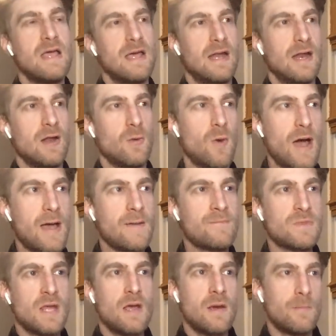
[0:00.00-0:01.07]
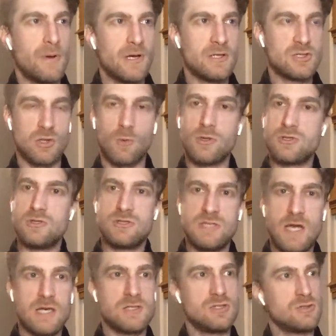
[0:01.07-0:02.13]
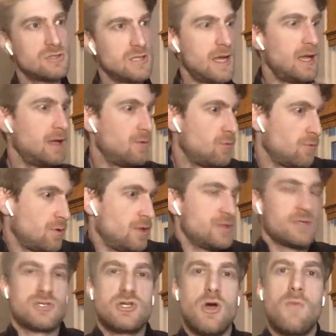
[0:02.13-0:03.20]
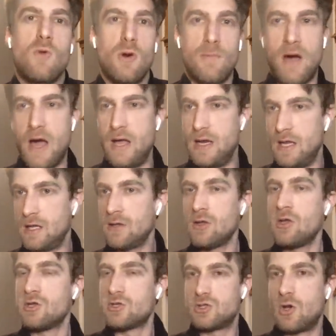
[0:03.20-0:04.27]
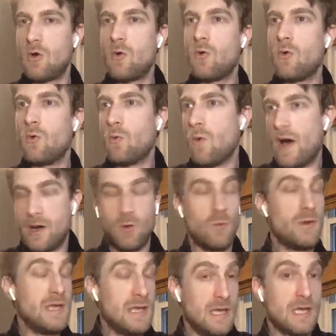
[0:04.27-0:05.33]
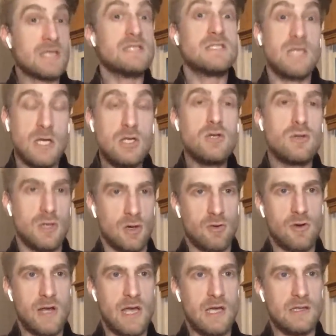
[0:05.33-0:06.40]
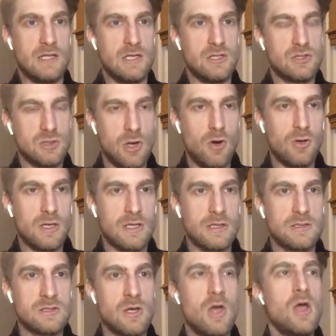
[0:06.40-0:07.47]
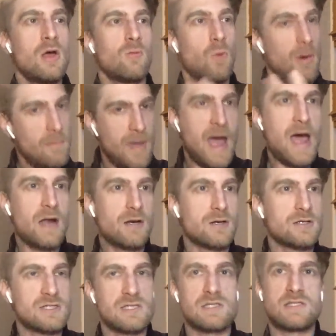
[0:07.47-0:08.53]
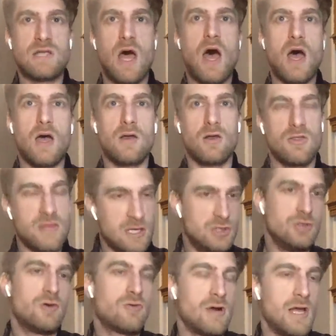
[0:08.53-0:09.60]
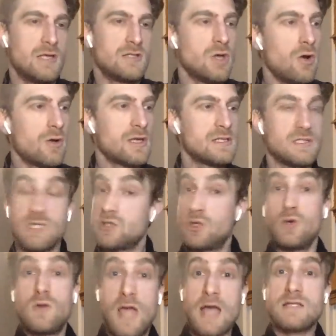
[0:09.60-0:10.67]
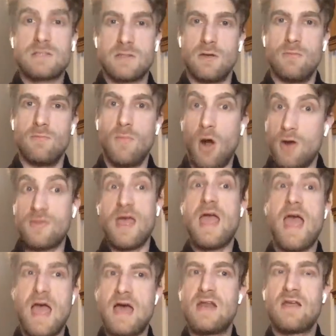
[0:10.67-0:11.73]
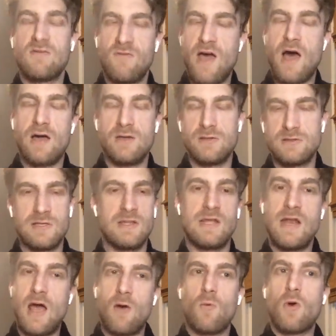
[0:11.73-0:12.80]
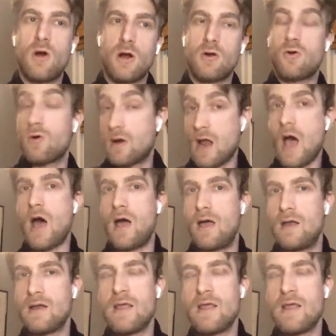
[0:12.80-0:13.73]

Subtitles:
any way. But so what you say is, you say, well, there's no more mining, so why don't we continue to create these tokens? What matters is not that you create tokens, it's who gets them. Are they adding value to the network or not?